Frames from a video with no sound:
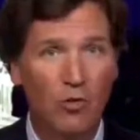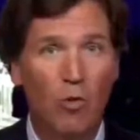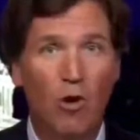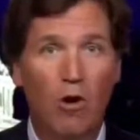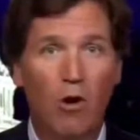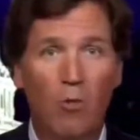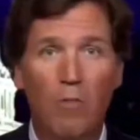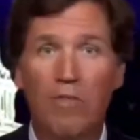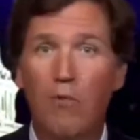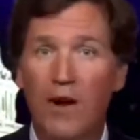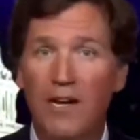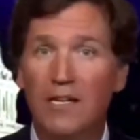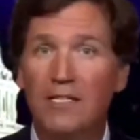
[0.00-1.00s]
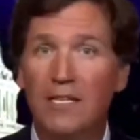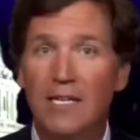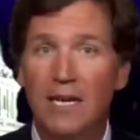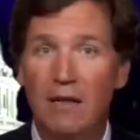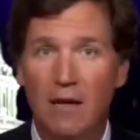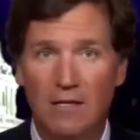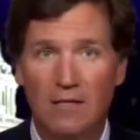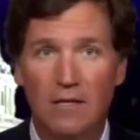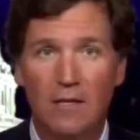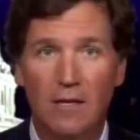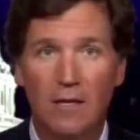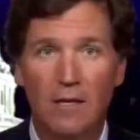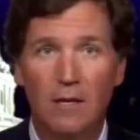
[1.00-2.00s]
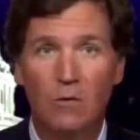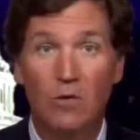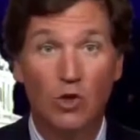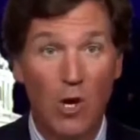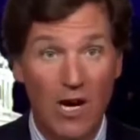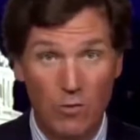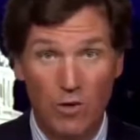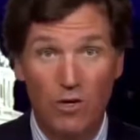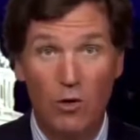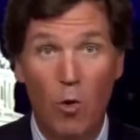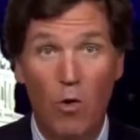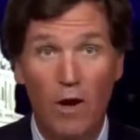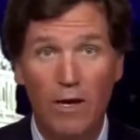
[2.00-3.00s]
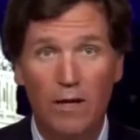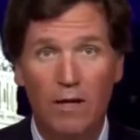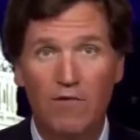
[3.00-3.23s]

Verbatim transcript: to our home threatening to kill us. We tried to ignore it.